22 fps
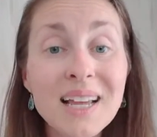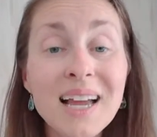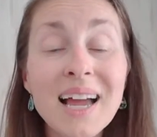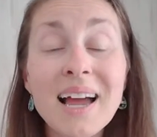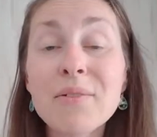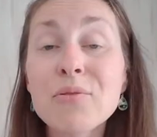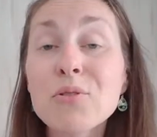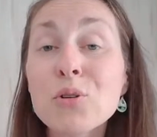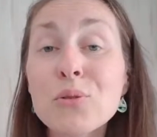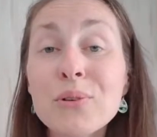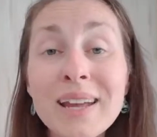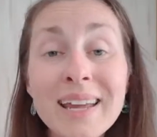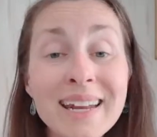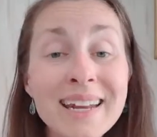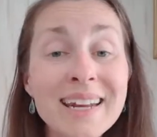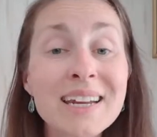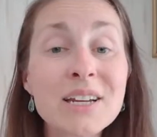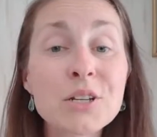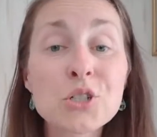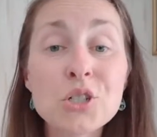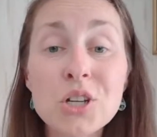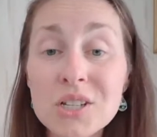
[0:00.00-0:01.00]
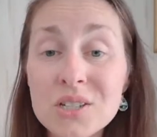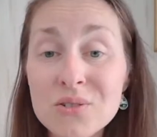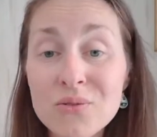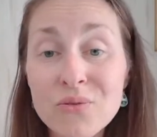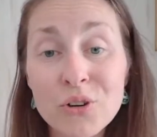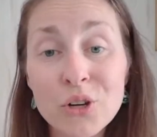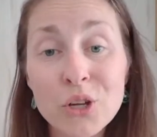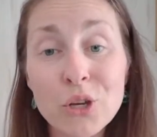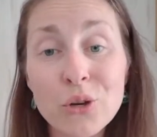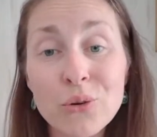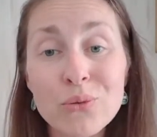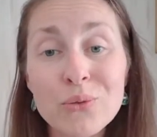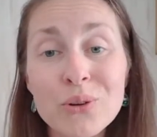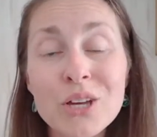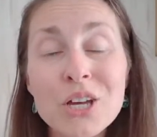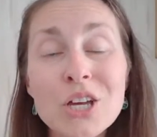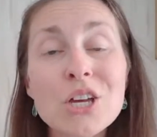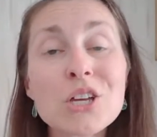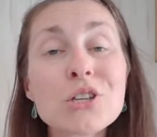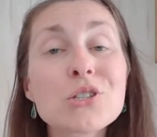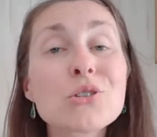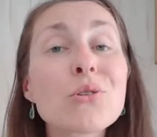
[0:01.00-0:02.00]
I've created it just for you
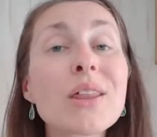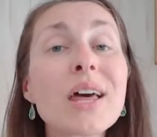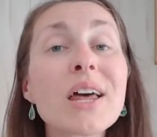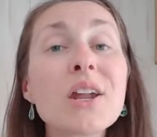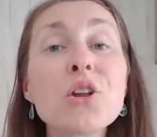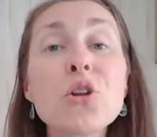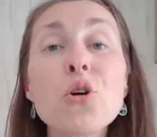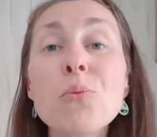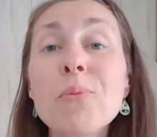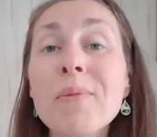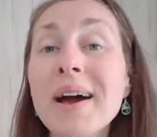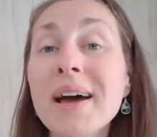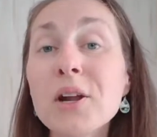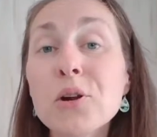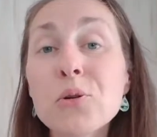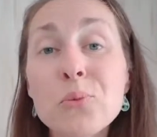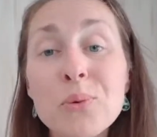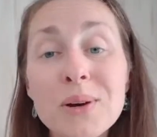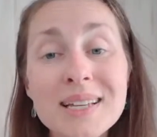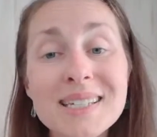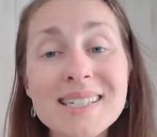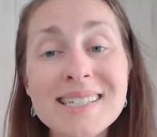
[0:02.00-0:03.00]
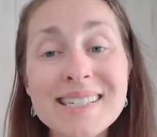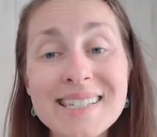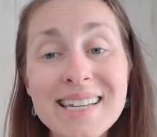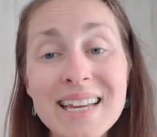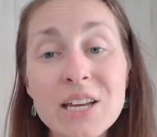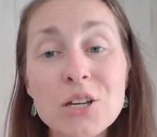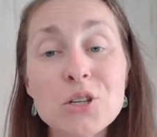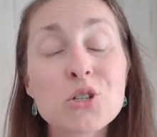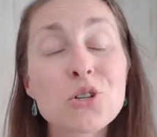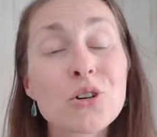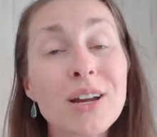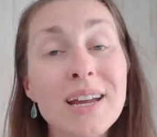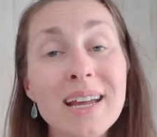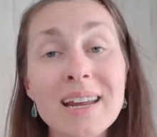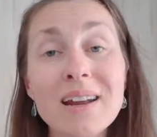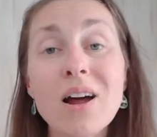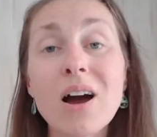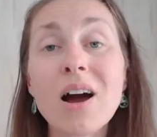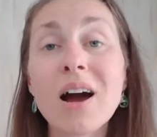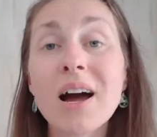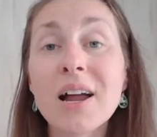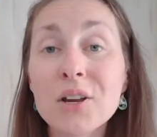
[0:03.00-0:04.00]
so that no matter what stage you're in
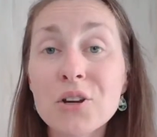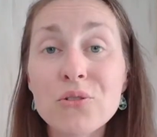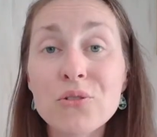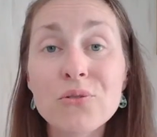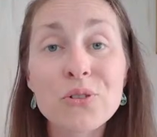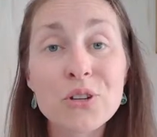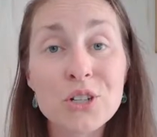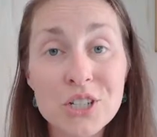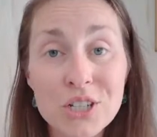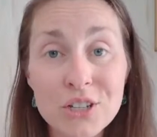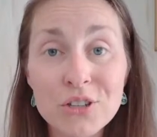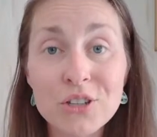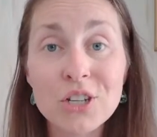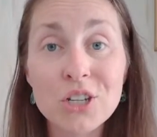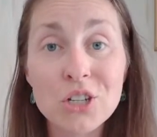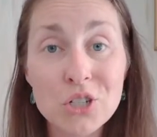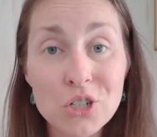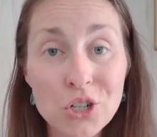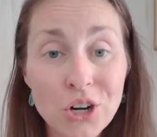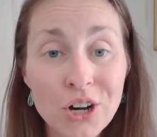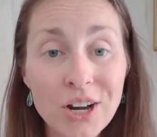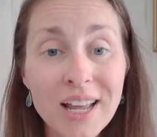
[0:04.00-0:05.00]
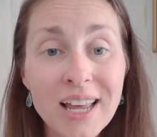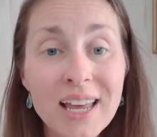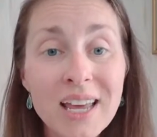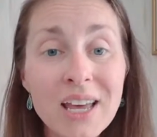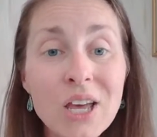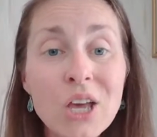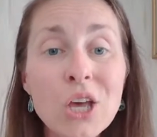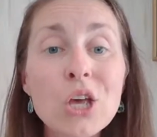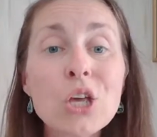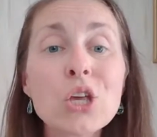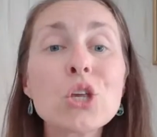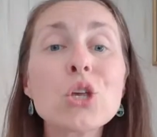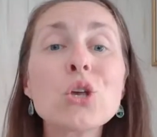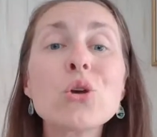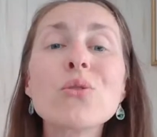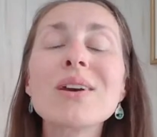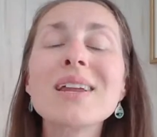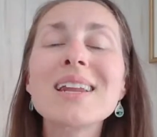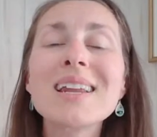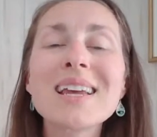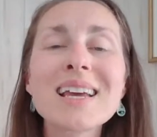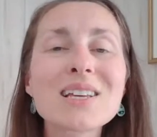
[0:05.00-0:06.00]
on your fertility journey, you
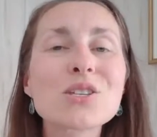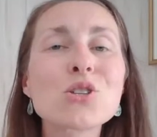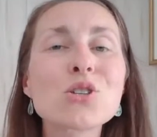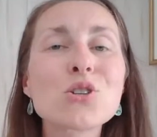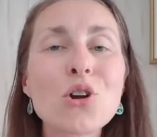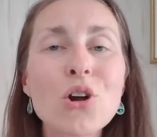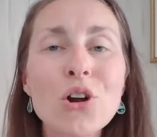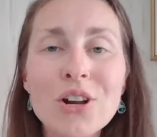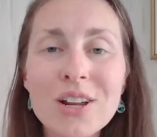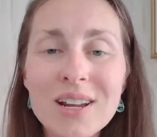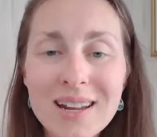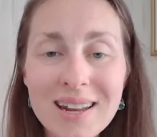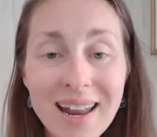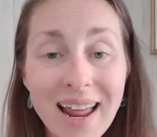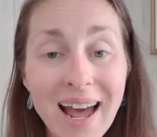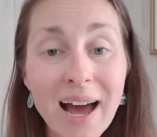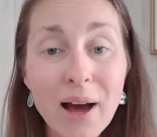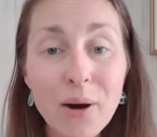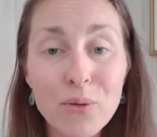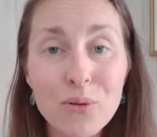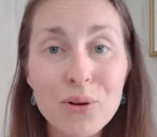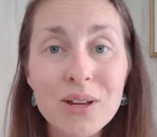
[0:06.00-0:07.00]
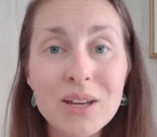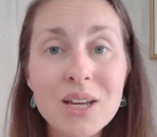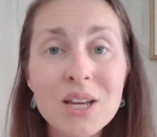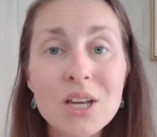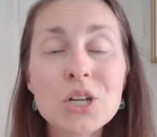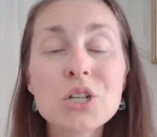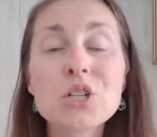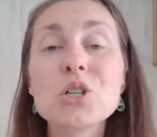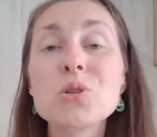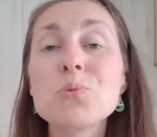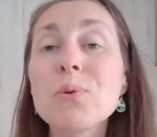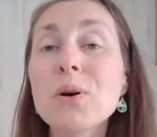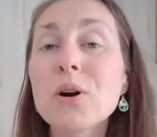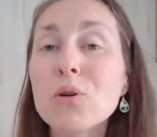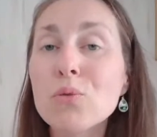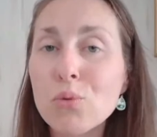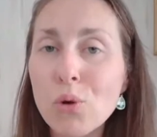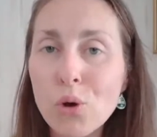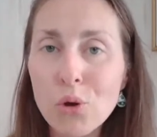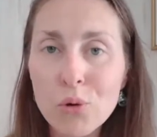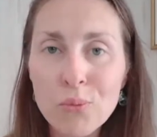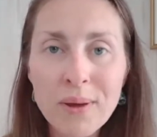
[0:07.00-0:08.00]
can get started now. Just put
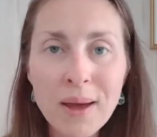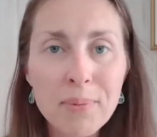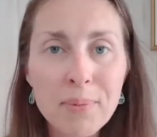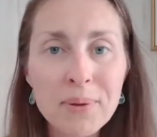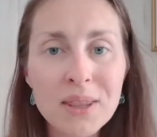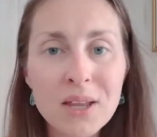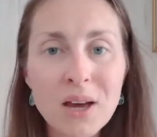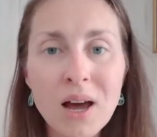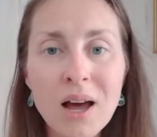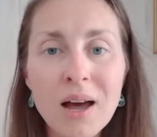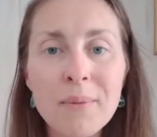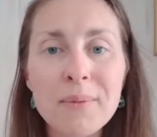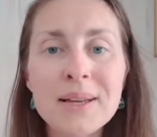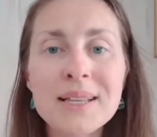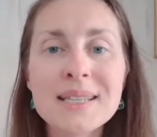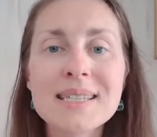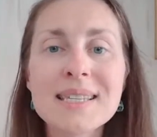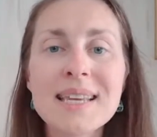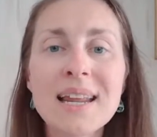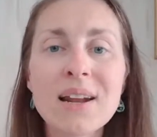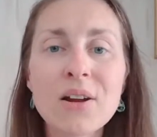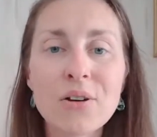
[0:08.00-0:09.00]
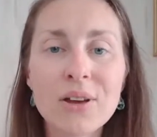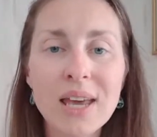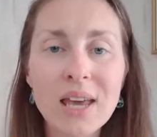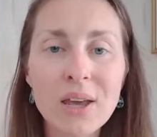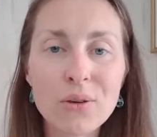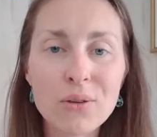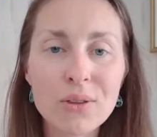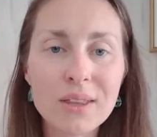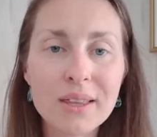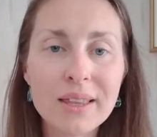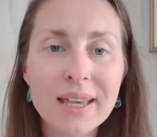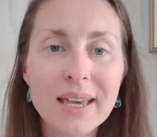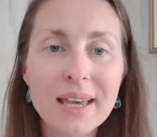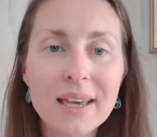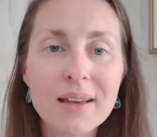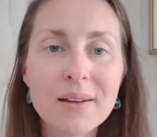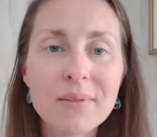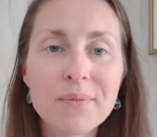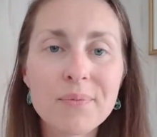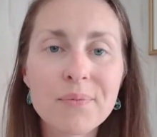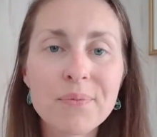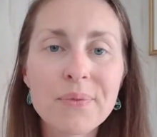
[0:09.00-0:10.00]
roadmap in the comments and I'll get you the link.